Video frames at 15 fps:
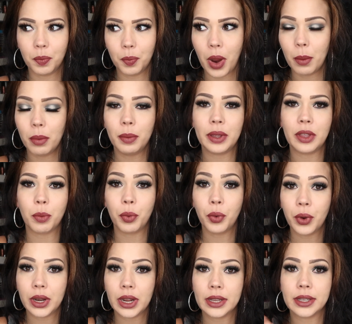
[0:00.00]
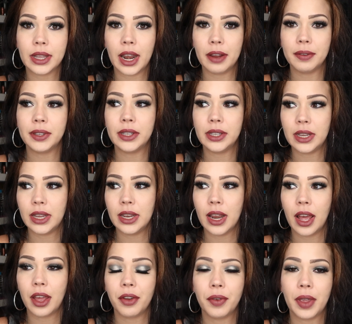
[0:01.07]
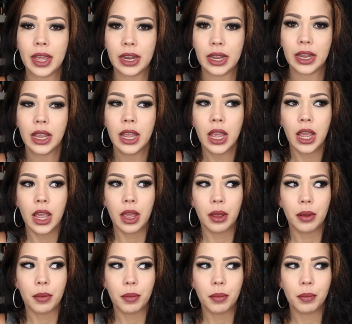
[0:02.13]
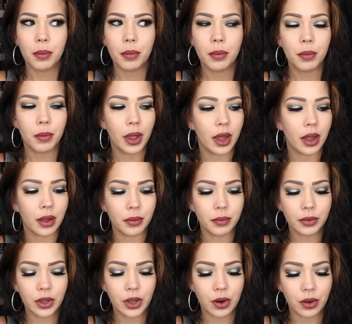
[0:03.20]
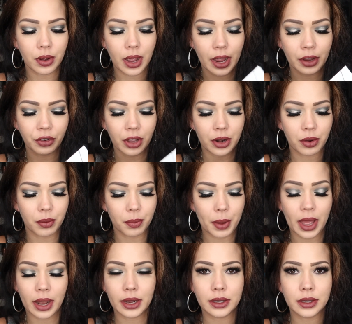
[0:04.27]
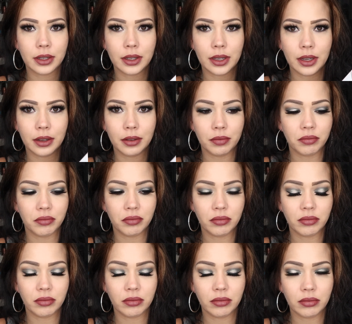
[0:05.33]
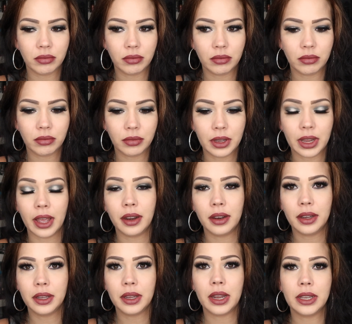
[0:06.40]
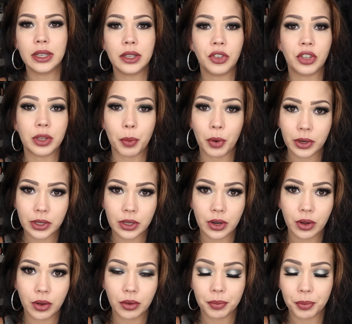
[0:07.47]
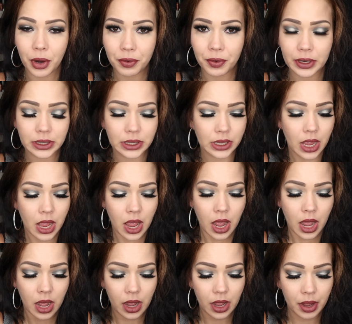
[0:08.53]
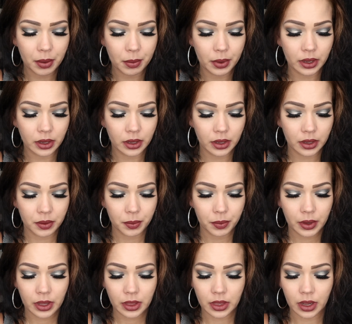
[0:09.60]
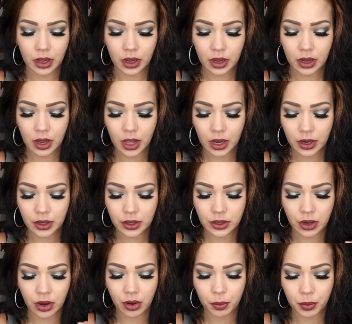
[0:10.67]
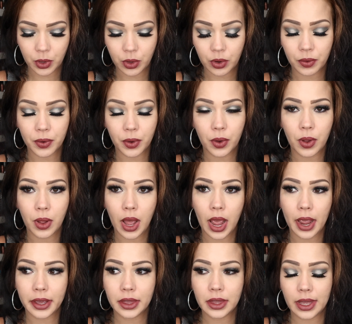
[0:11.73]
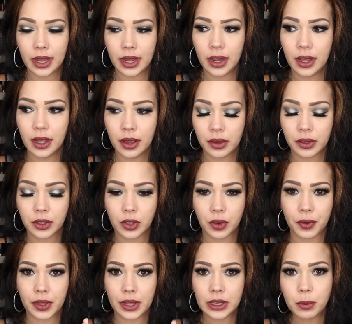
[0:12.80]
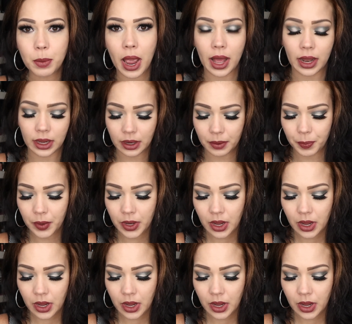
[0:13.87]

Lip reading: probably the prettiest that I've seen out of any, you know, eyeshadow palettes yet. And then this is just a personal preference. The colors are beautiful, I think. So for this palette,